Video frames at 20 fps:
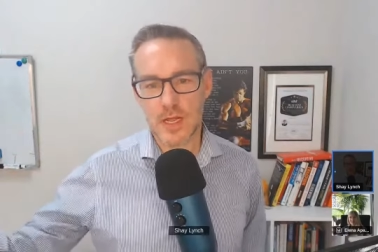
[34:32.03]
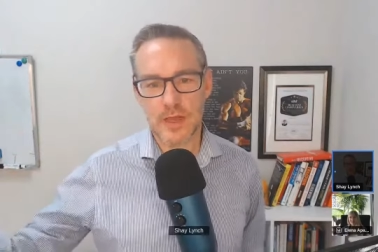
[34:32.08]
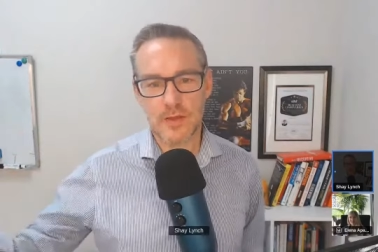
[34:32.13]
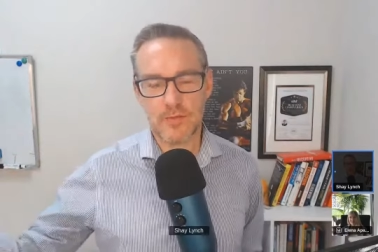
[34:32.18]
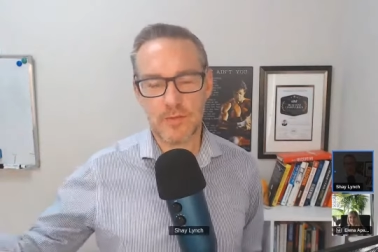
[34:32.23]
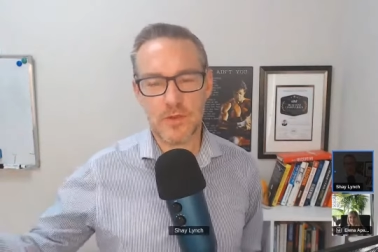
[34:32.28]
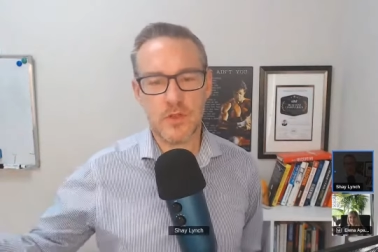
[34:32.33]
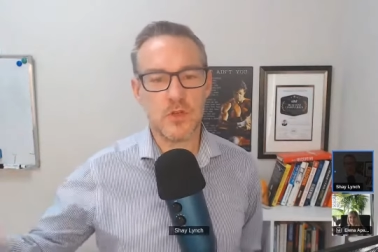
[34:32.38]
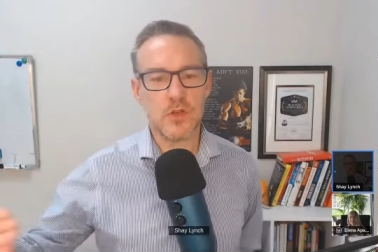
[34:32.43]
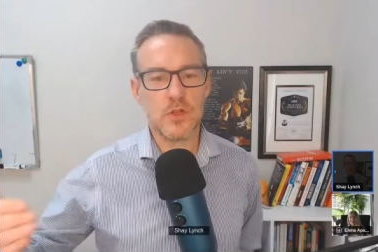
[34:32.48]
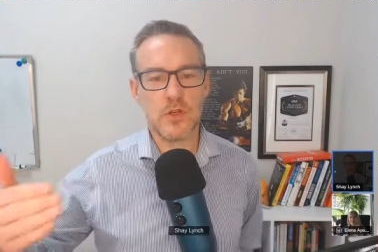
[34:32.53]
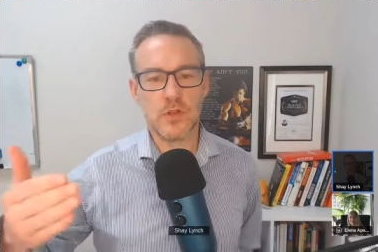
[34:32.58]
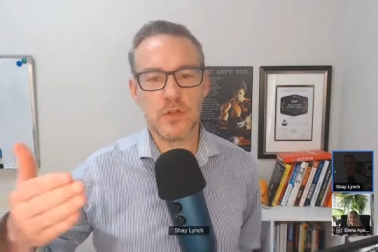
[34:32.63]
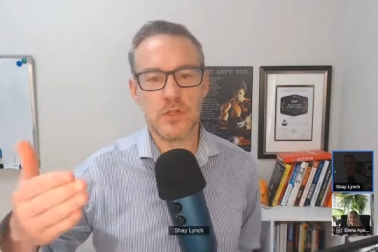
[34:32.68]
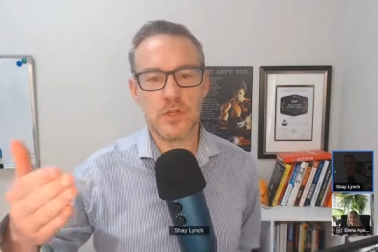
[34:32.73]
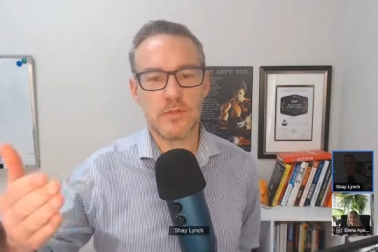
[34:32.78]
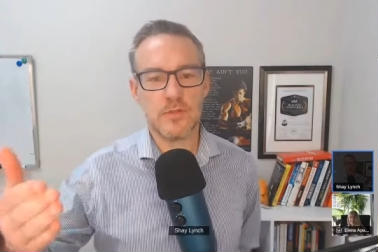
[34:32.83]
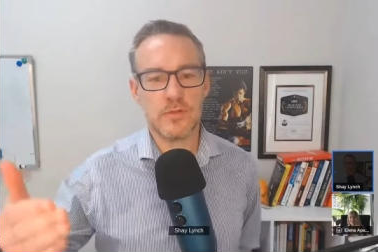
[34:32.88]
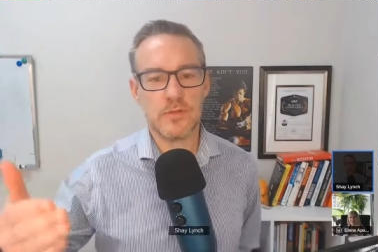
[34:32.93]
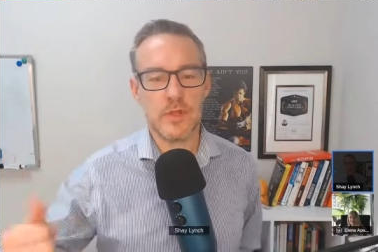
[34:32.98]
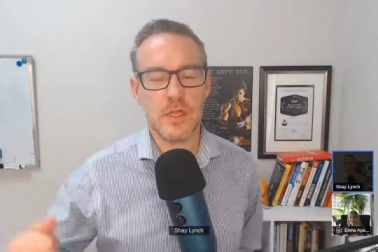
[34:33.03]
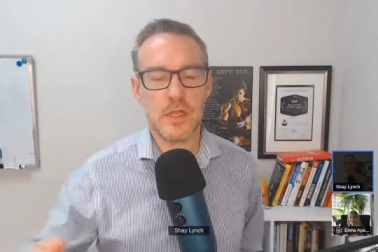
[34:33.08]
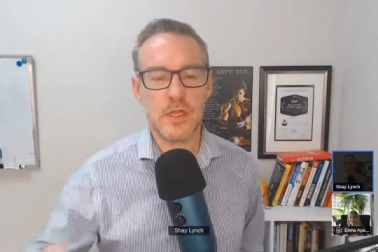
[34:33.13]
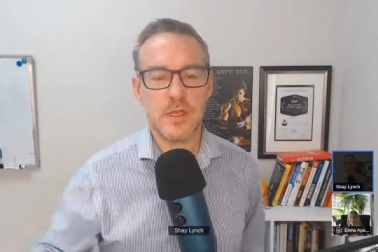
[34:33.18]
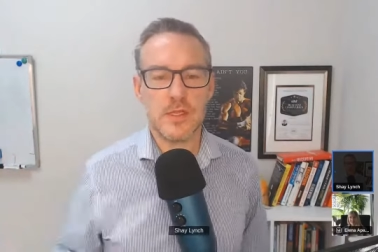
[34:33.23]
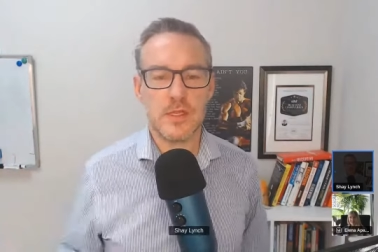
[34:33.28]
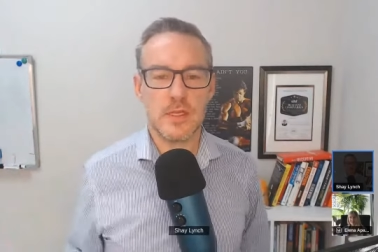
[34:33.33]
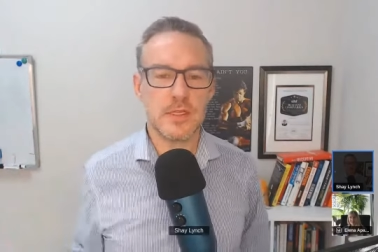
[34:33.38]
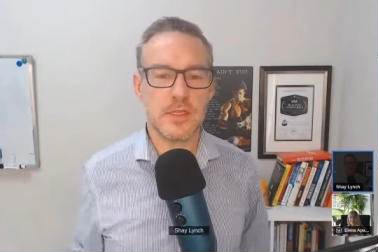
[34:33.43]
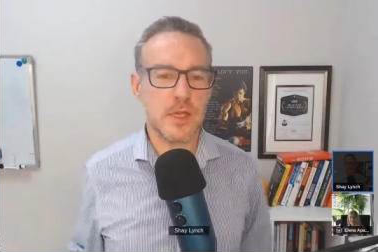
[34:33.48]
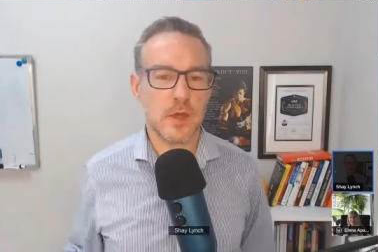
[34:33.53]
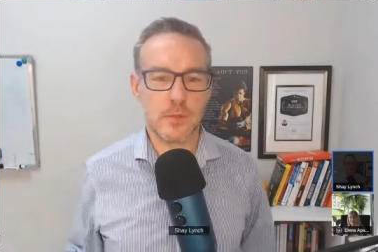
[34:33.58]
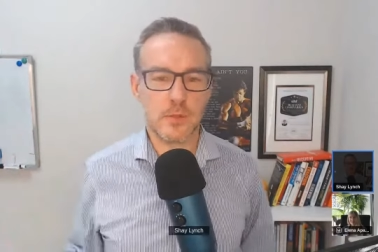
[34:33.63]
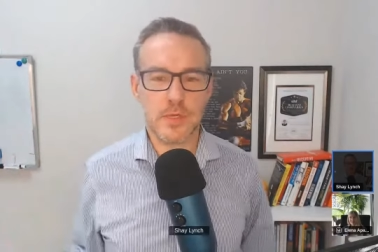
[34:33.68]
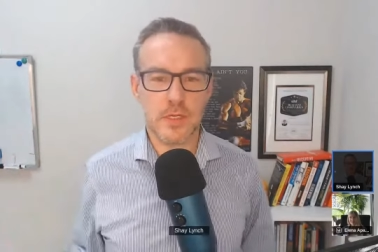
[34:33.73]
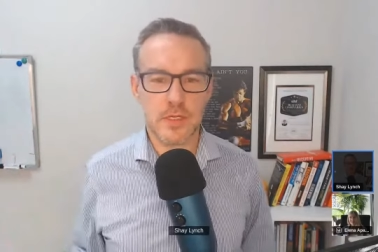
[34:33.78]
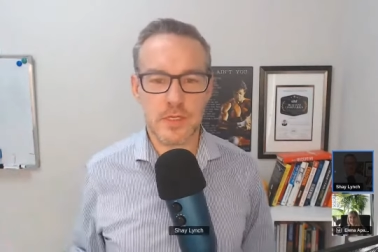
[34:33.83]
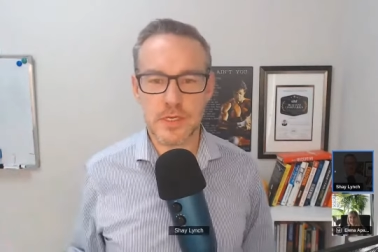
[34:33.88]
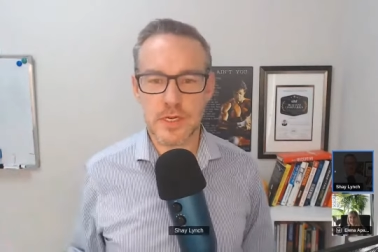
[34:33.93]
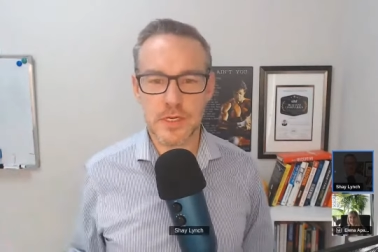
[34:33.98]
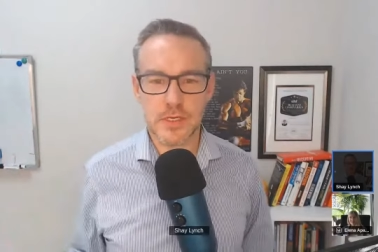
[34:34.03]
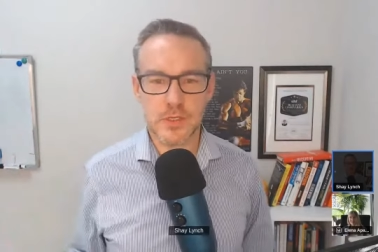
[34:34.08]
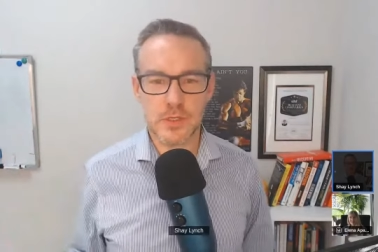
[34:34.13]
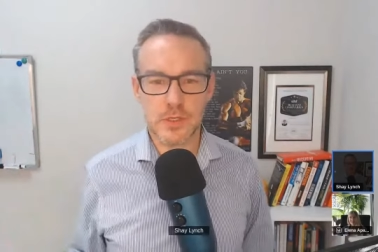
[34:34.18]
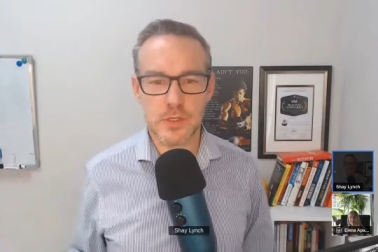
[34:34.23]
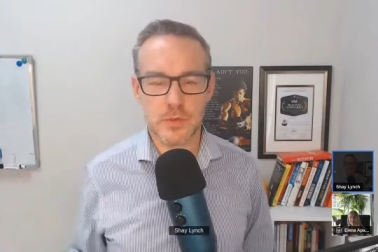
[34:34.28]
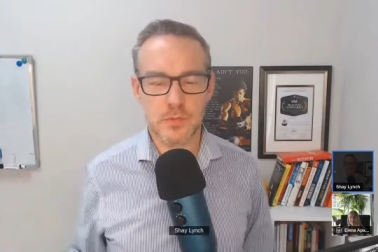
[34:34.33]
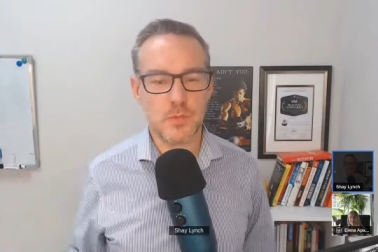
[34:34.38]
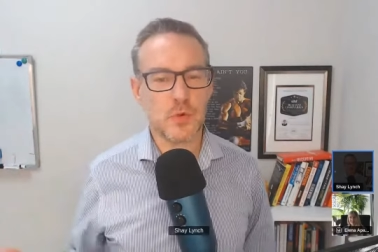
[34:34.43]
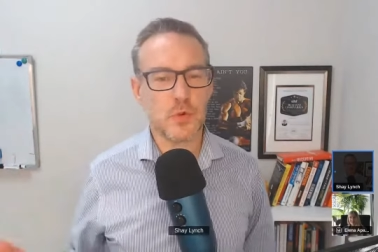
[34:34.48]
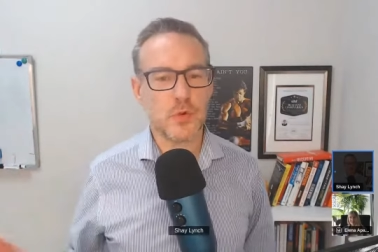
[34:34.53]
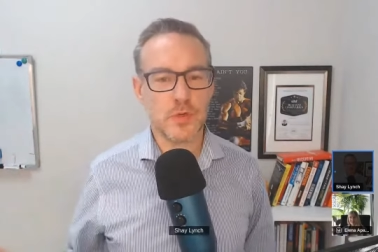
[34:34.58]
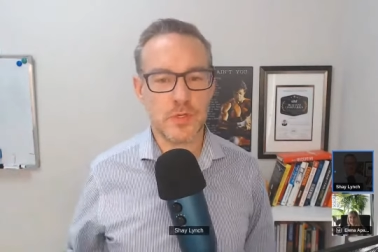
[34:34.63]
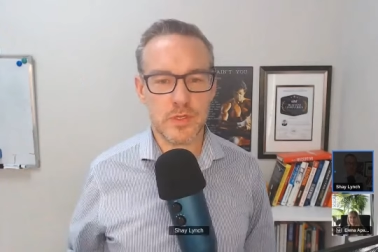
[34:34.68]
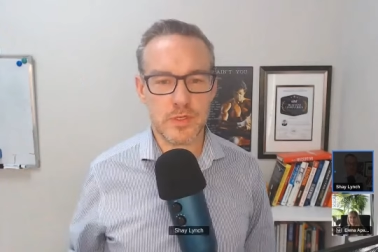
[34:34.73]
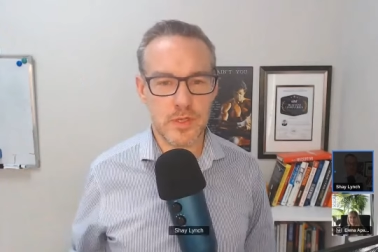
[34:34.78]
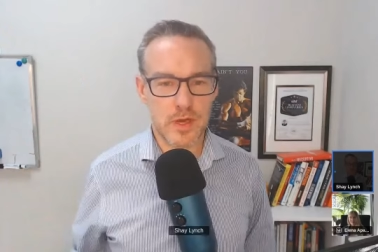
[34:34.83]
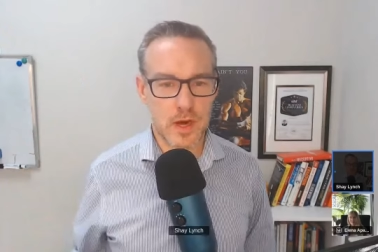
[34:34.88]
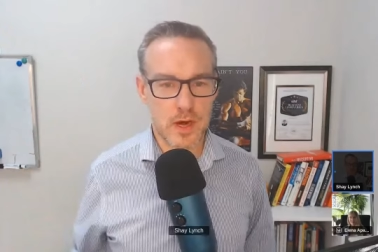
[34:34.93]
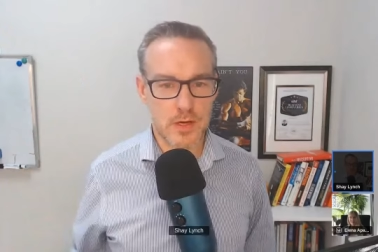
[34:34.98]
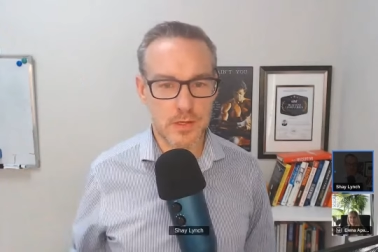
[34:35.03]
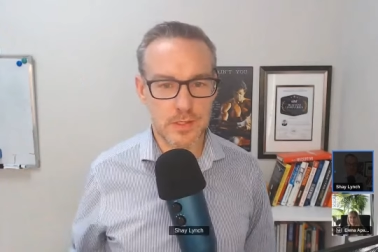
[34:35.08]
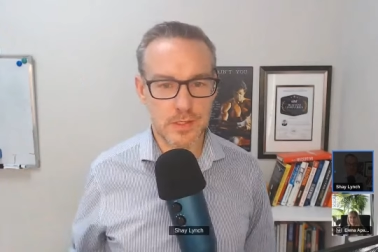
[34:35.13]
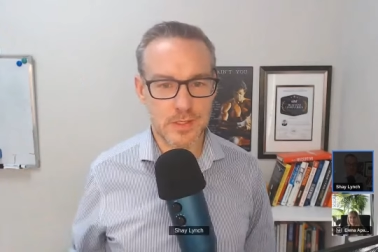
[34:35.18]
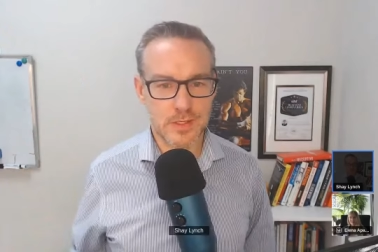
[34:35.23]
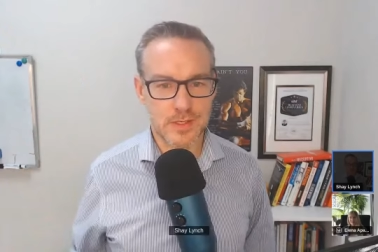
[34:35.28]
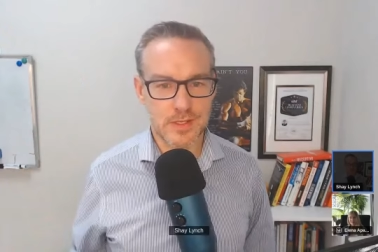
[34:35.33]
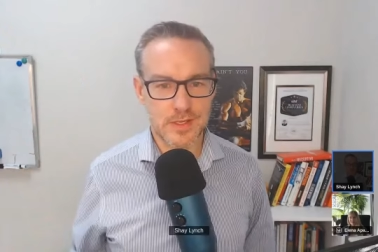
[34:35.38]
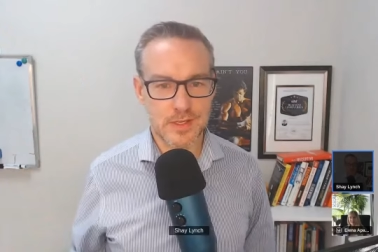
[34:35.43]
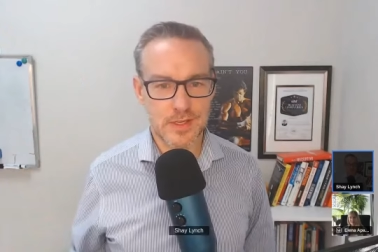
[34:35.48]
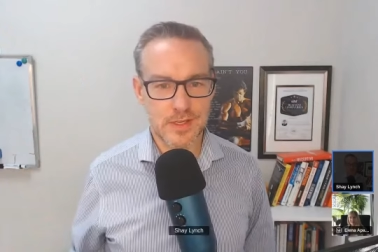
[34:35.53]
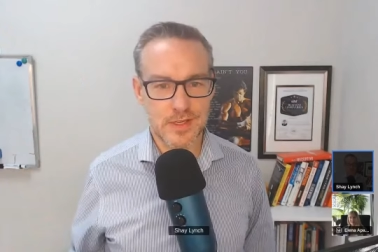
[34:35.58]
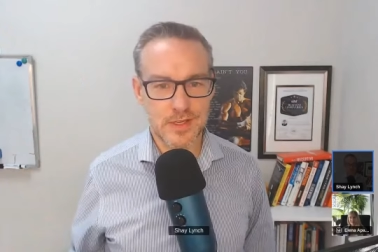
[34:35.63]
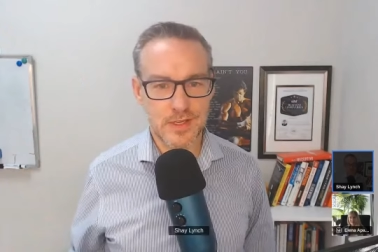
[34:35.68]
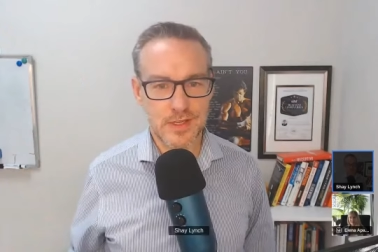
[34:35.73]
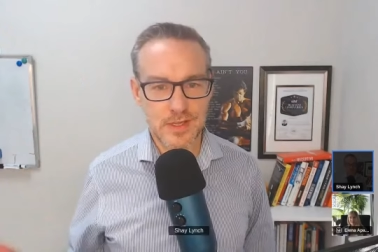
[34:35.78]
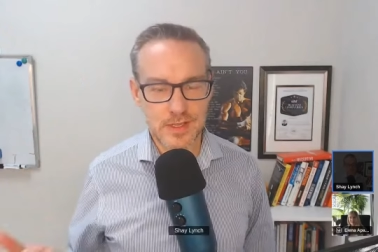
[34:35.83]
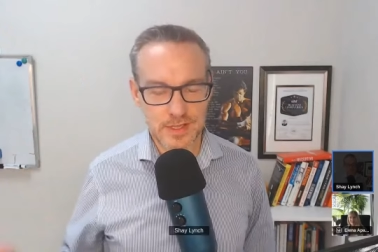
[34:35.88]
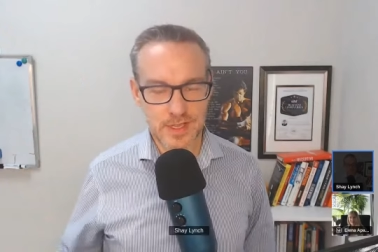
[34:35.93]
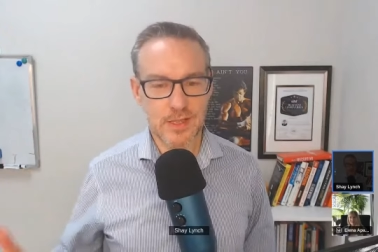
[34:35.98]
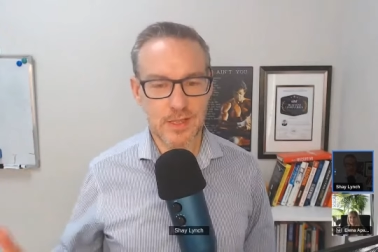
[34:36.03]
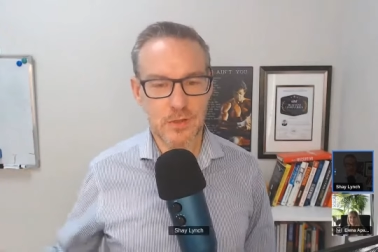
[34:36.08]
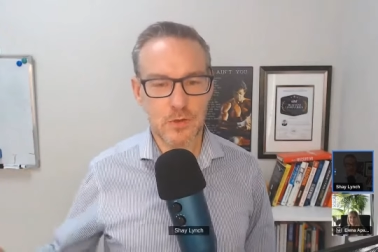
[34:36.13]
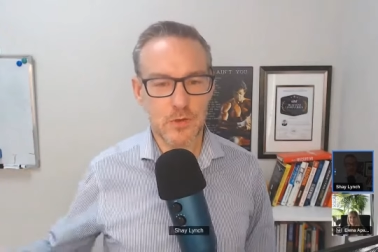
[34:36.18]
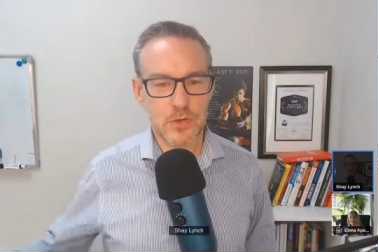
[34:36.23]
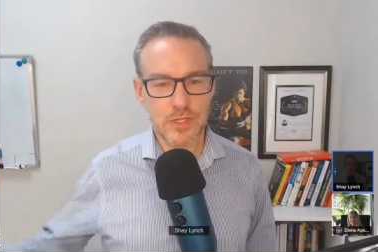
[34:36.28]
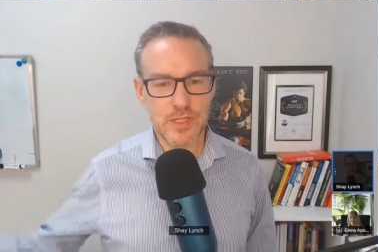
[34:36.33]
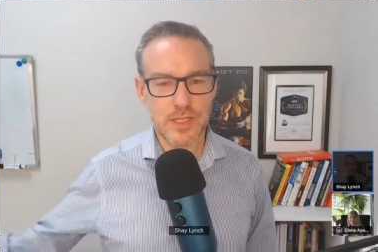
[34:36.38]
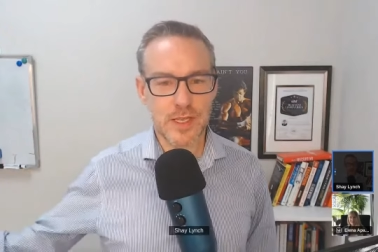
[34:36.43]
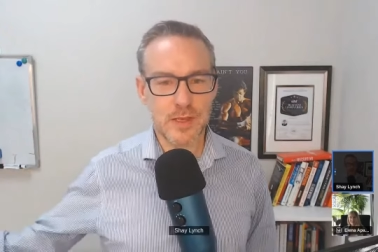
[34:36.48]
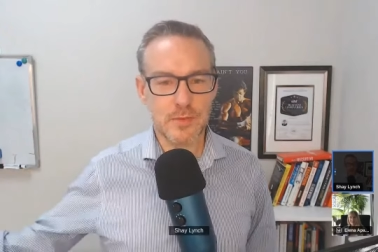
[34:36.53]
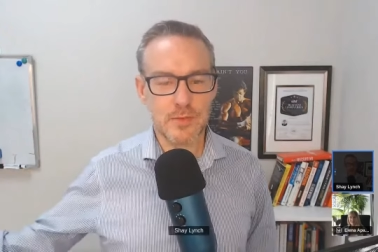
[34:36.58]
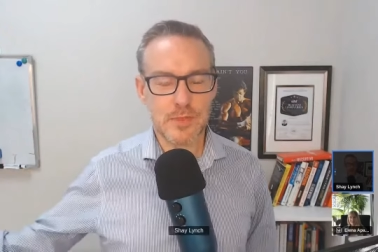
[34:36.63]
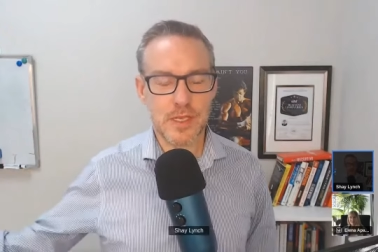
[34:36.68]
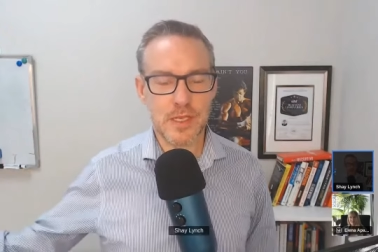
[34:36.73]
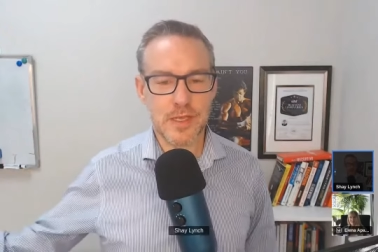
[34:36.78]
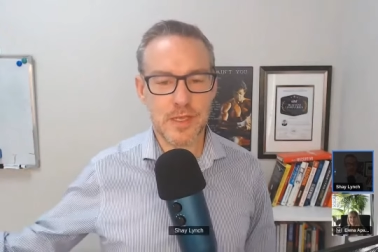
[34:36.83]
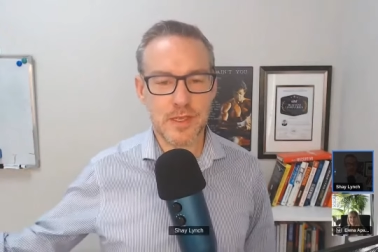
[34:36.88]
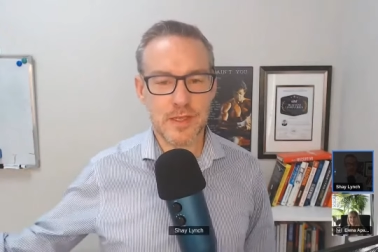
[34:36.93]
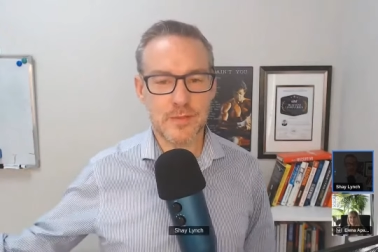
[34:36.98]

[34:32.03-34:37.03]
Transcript: You look at all the, the top international sports stars. They do the same thing.